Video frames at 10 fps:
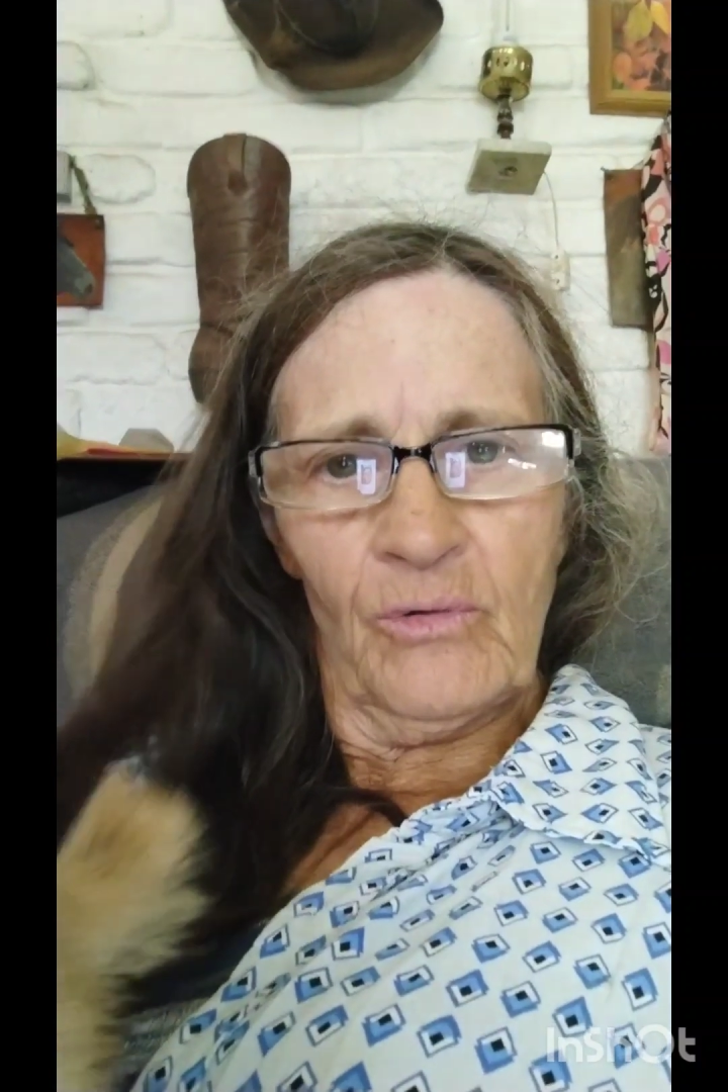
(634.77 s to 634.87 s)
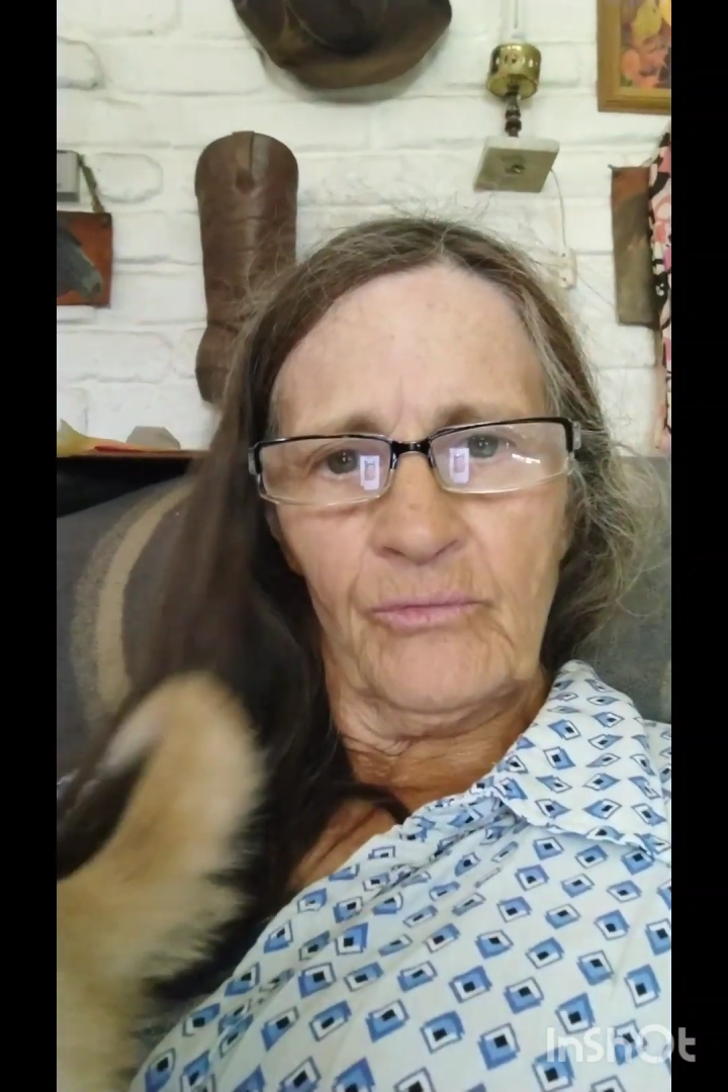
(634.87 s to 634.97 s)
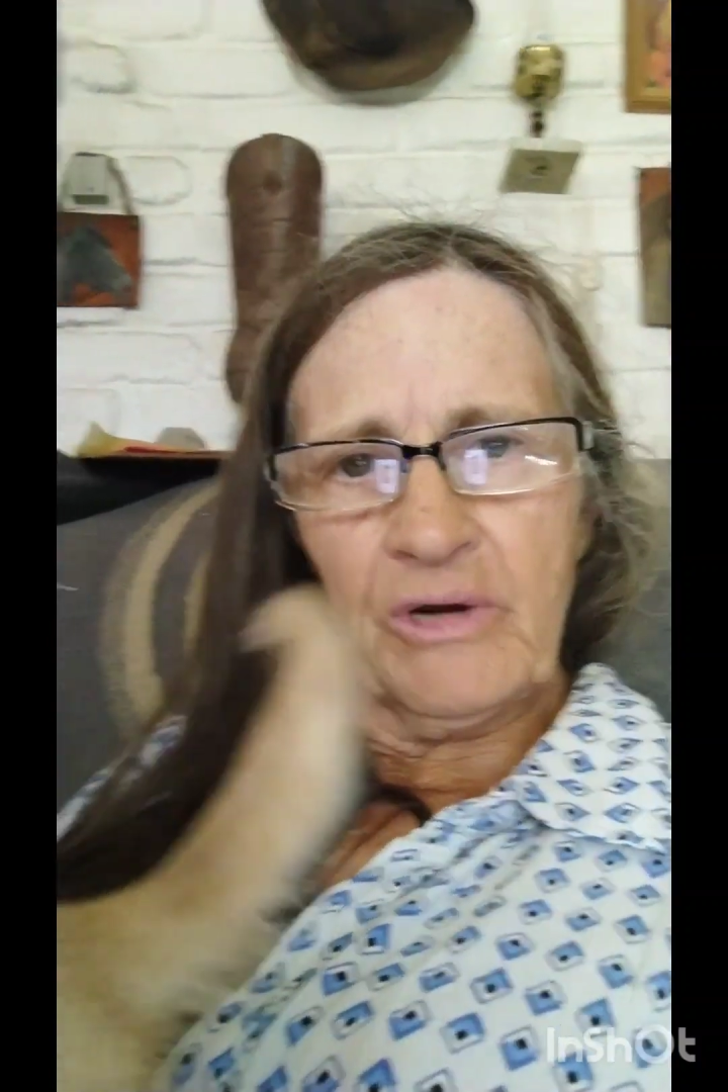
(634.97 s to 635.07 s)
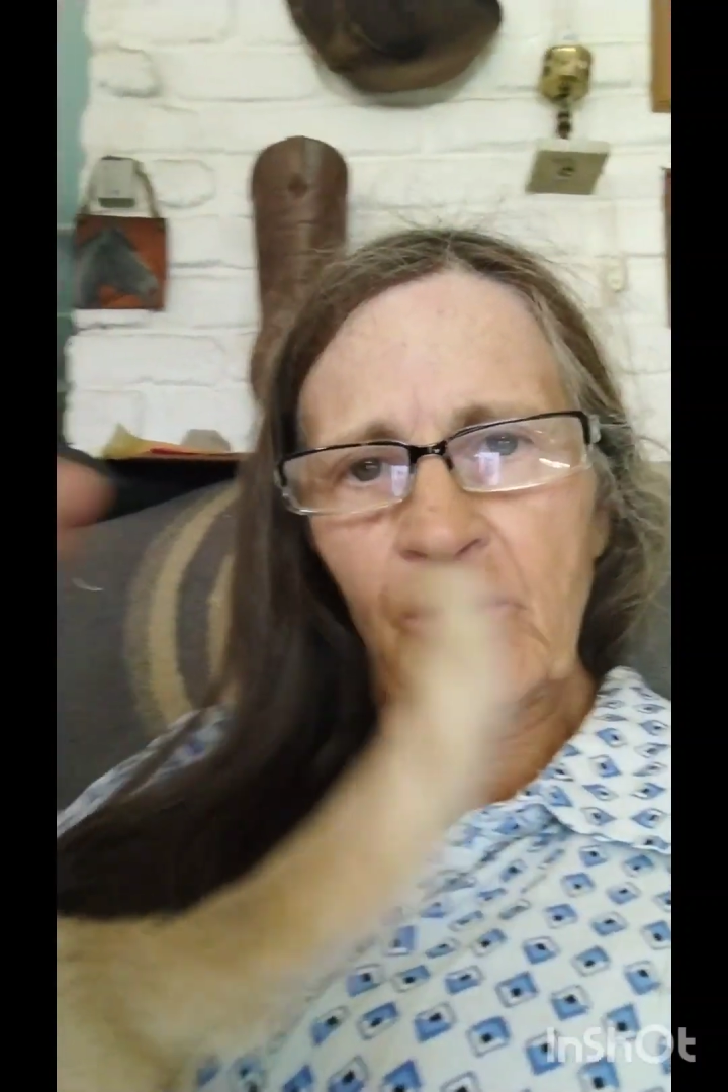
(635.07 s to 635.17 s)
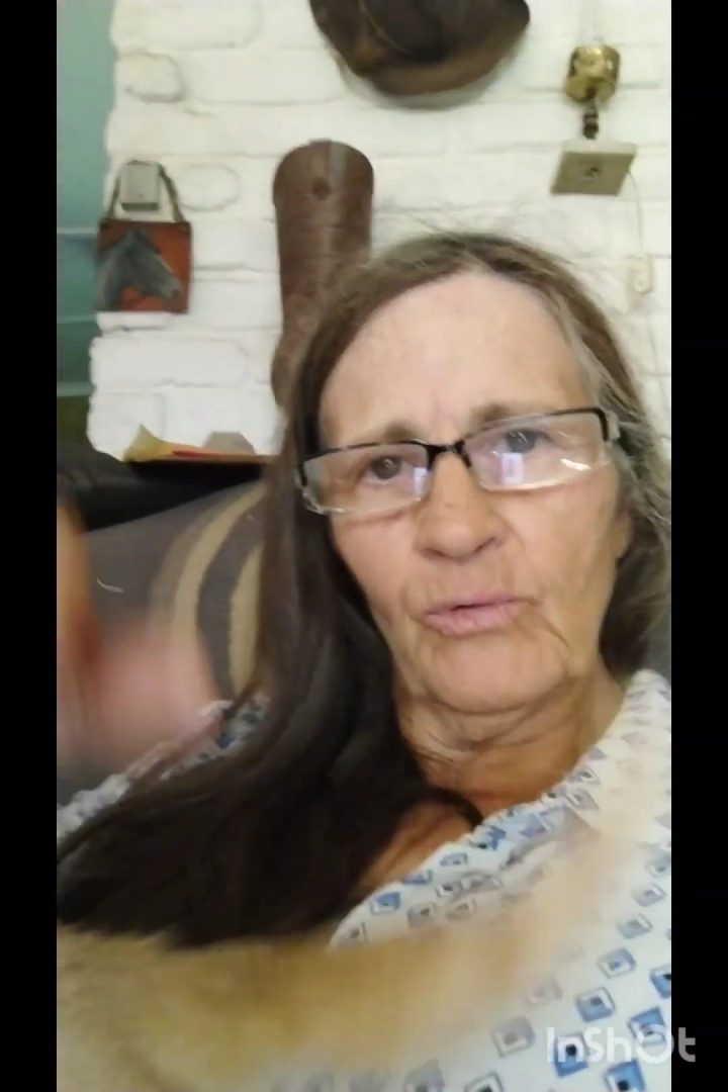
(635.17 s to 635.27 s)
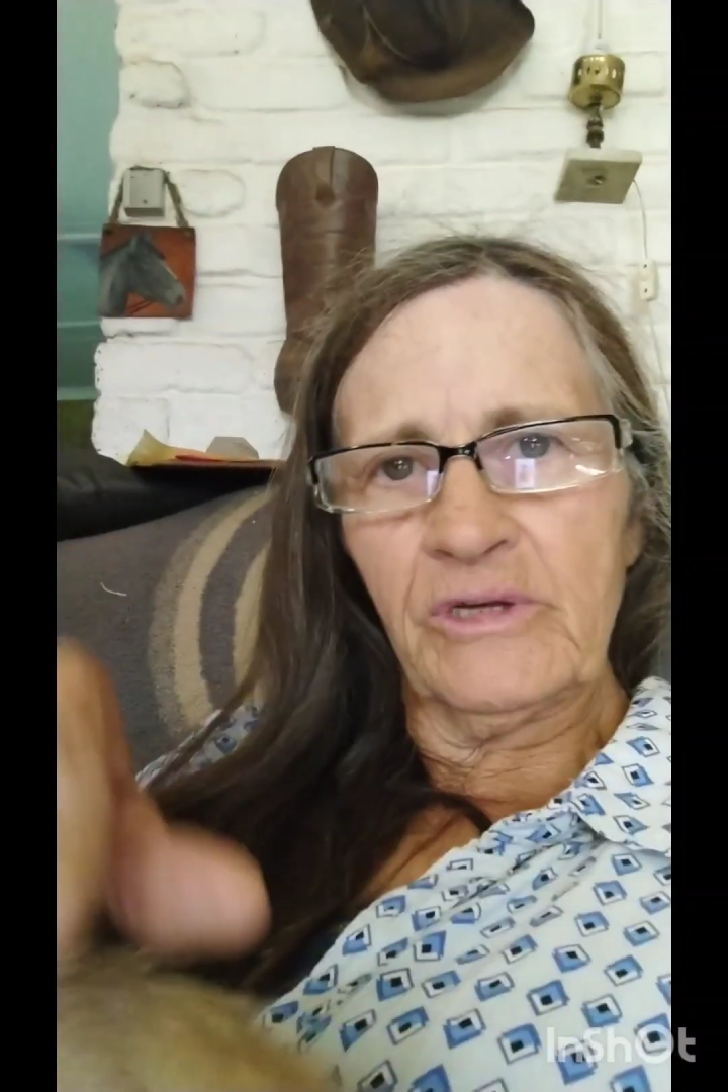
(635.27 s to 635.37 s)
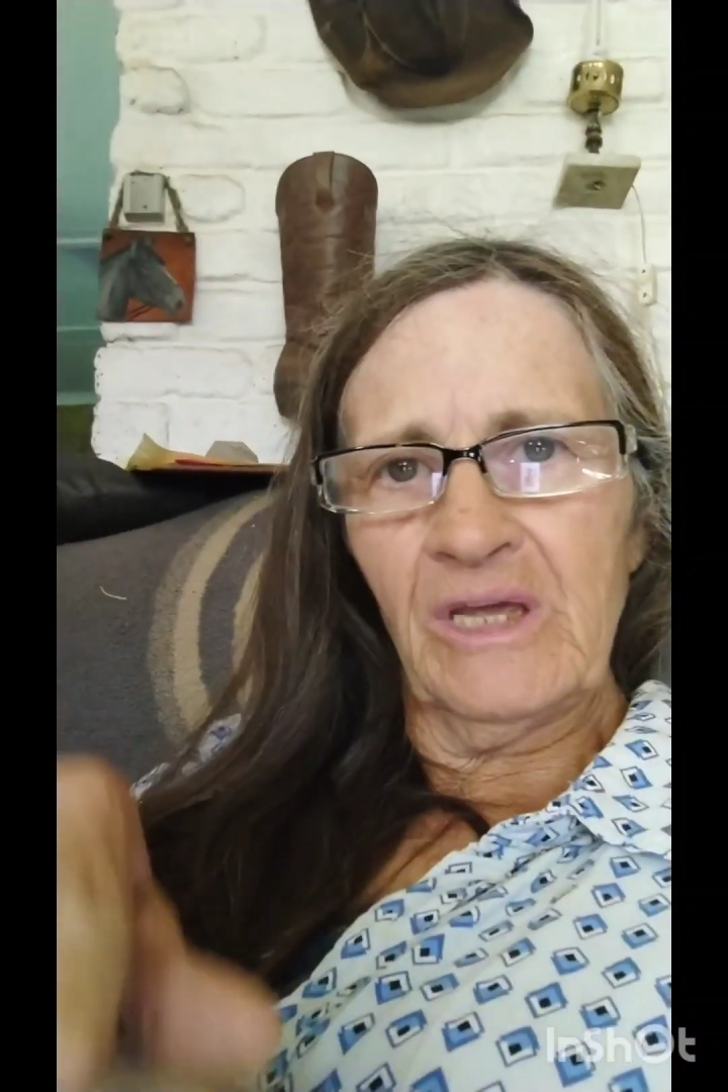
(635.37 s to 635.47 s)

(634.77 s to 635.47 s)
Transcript: record